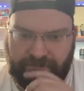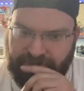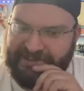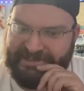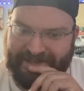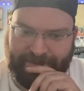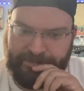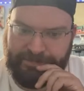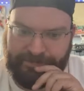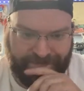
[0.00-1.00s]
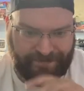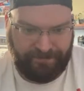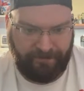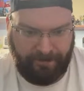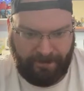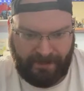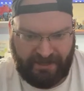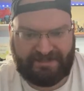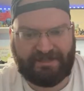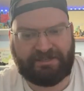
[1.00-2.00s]
Let's see.
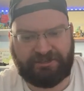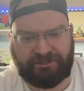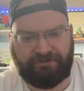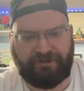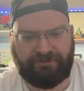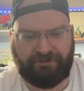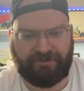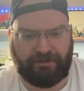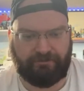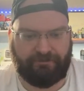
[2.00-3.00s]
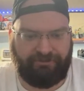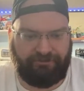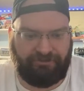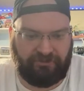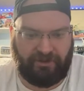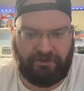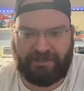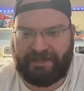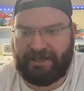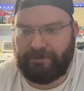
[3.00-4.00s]
650 feet.
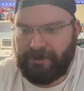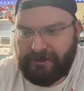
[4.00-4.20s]
Holy cow.